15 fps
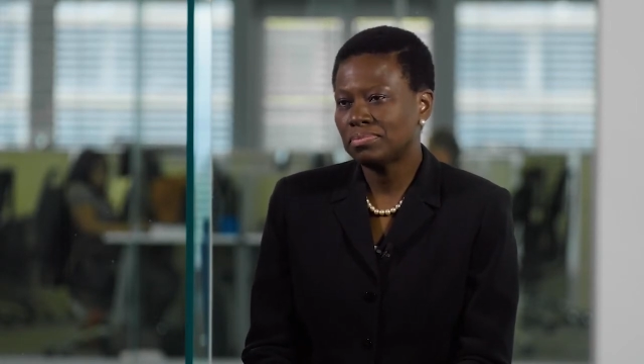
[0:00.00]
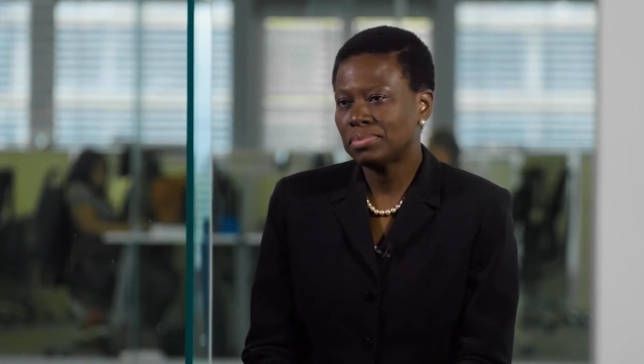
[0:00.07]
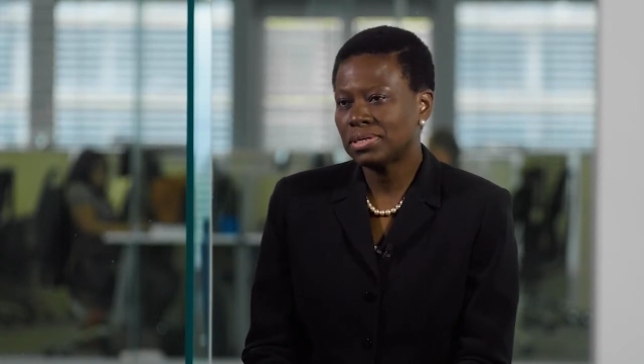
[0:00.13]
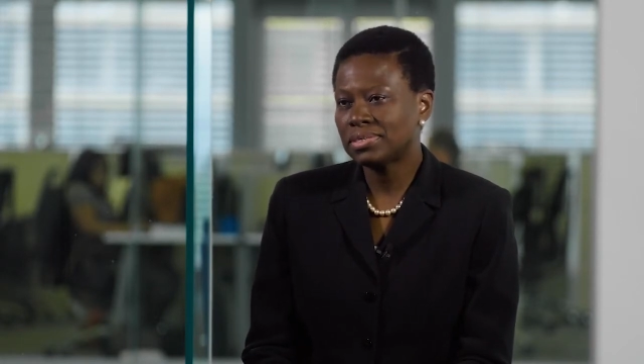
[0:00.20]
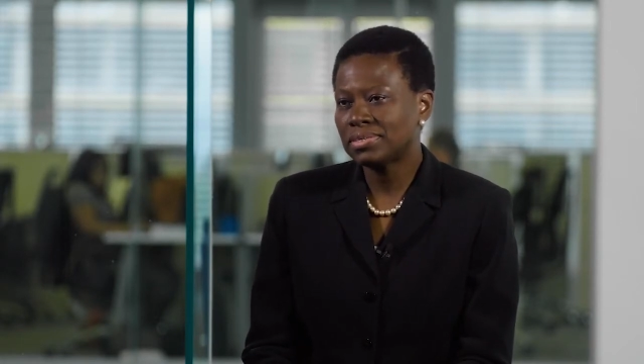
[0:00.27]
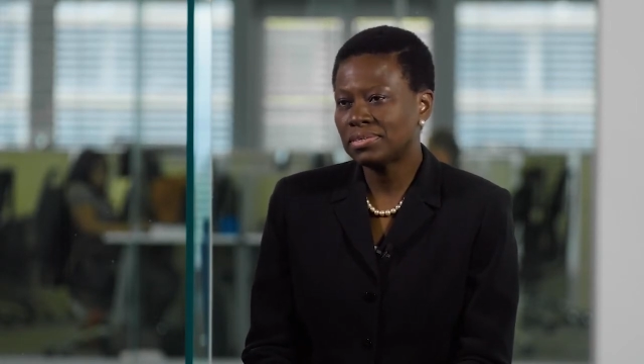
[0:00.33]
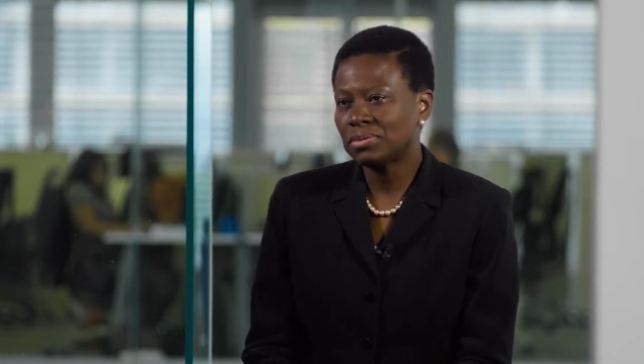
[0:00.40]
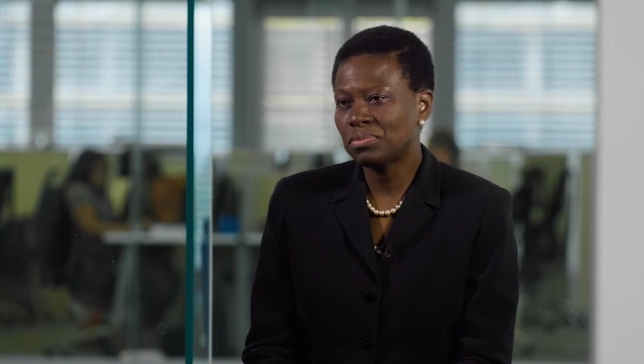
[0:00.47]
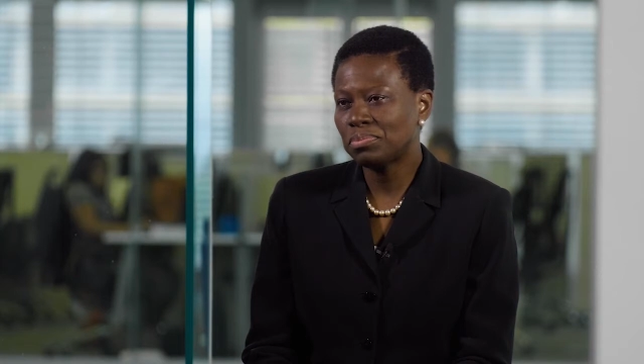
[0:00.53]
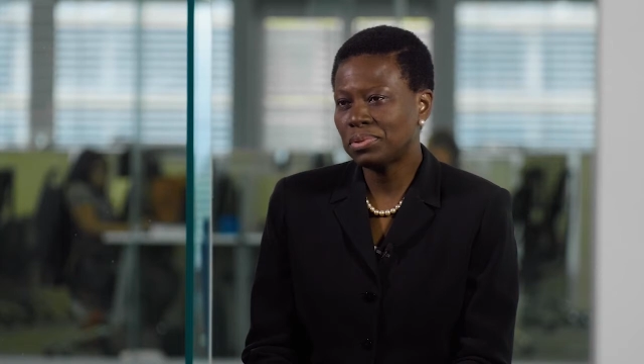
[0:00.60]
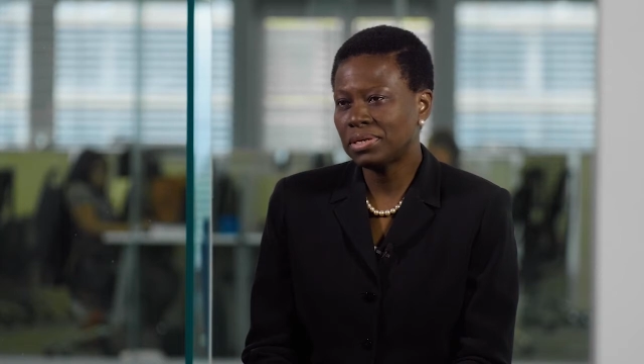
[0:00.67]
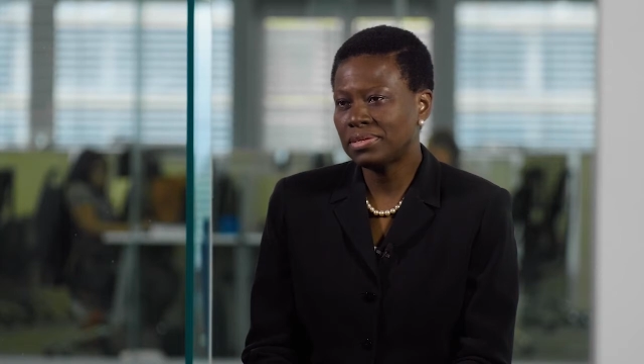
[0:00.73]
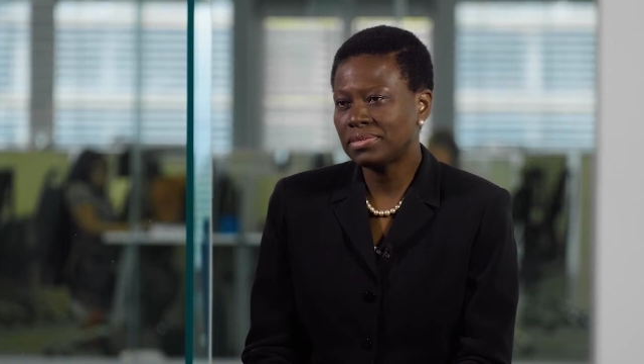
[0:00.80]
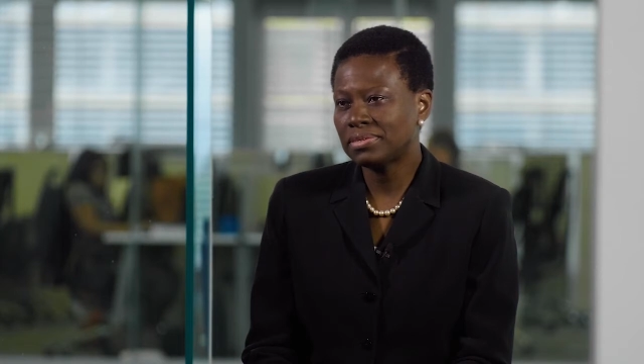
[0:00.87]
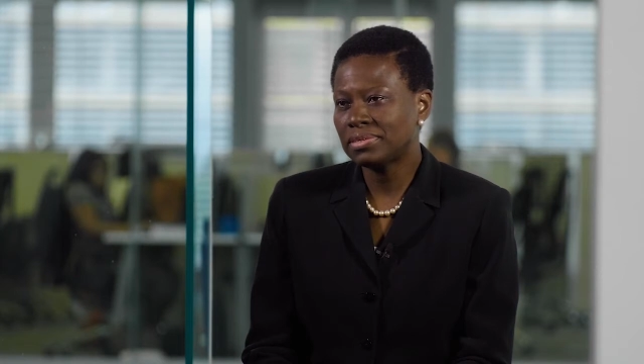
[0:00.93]

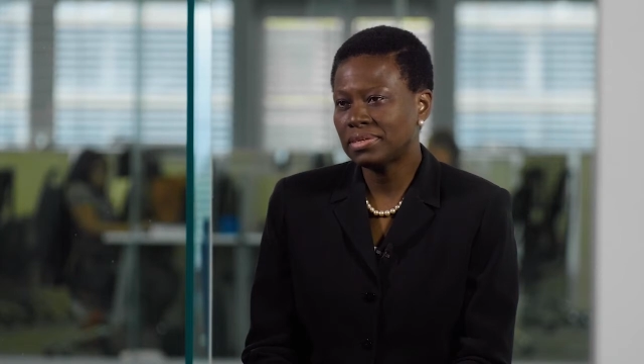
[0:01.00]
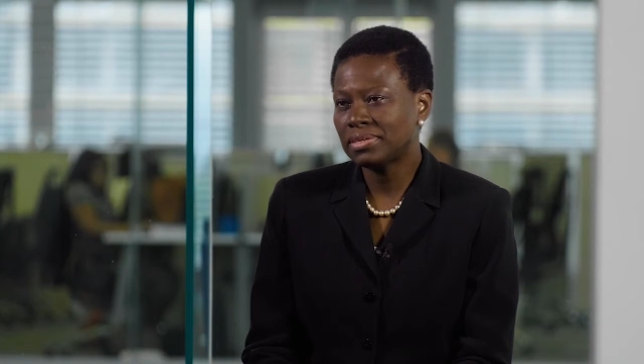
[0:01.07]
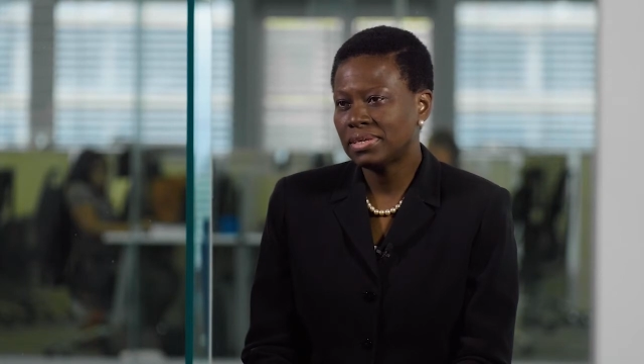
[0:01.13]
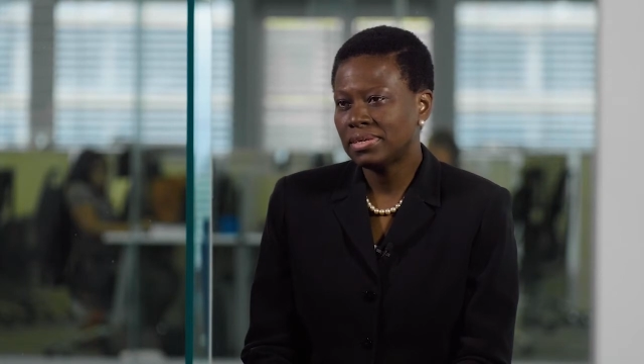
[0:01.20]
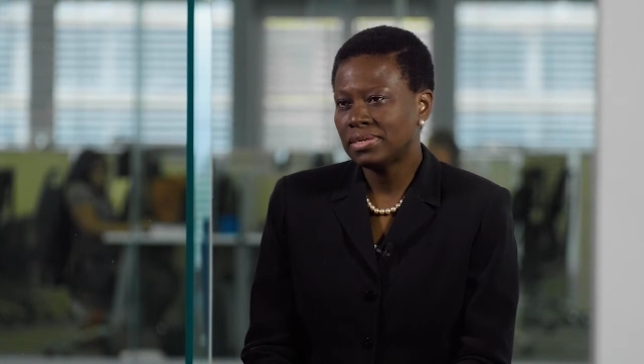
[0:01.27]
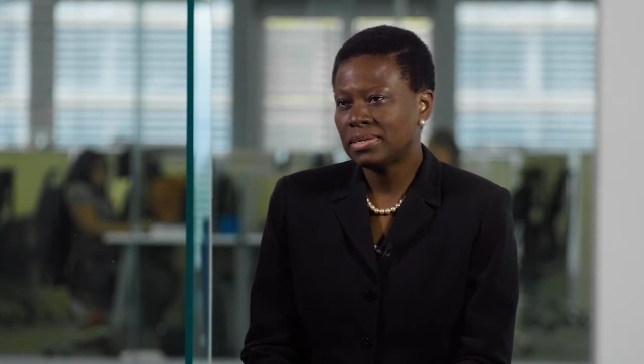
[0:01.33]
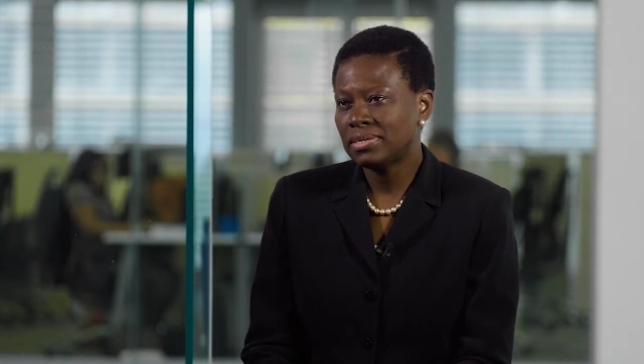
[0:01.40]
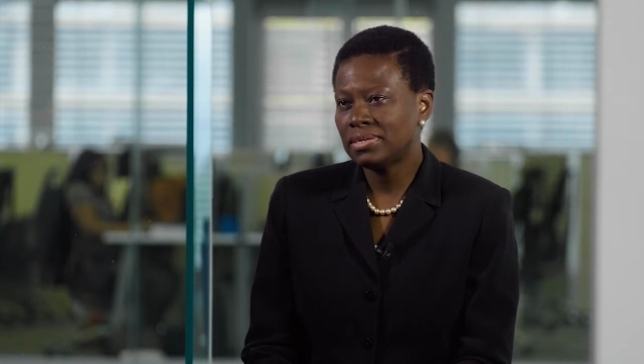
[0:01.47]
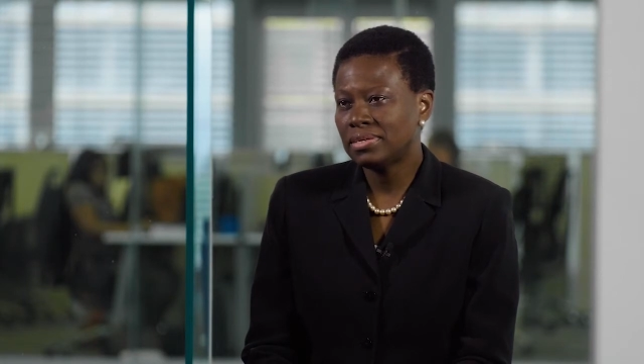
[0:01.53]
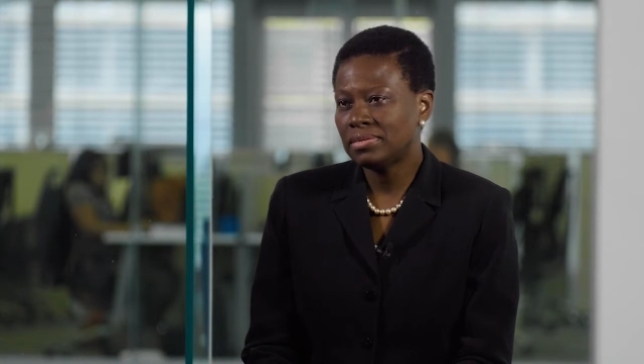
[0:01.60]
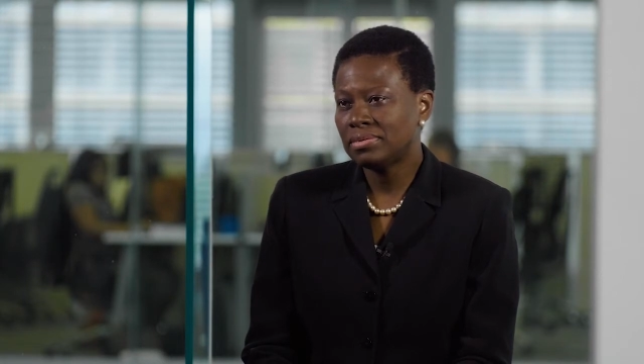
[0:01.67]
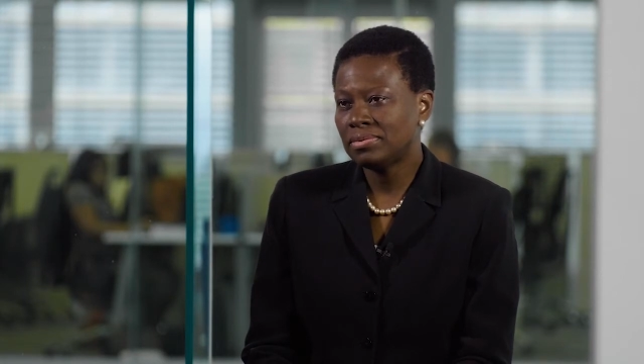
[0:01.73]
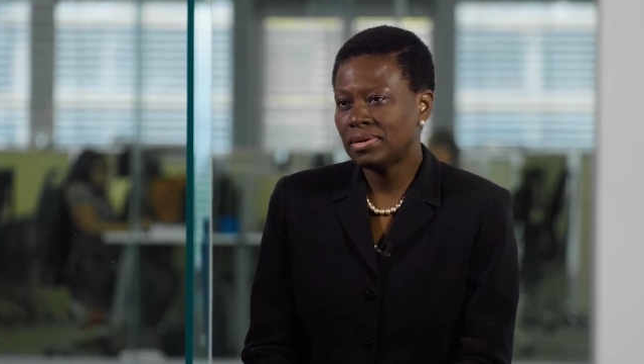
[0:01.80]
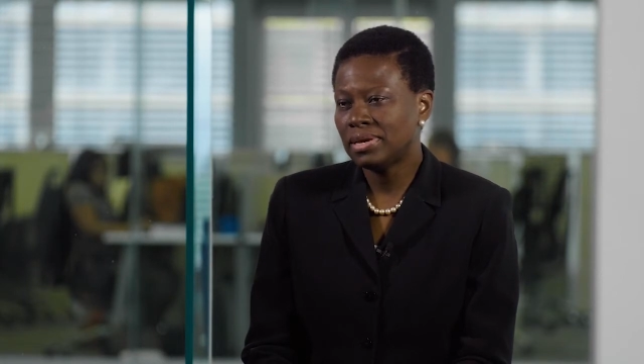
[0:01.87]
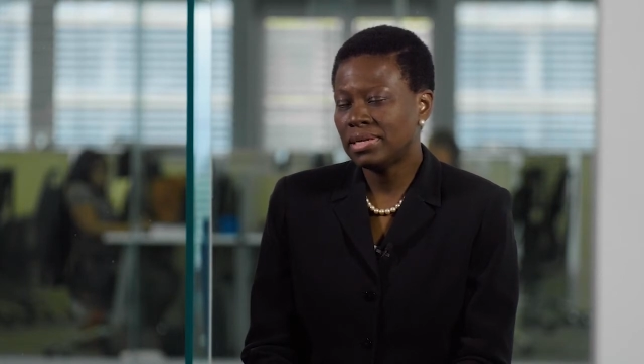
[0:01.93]
participate in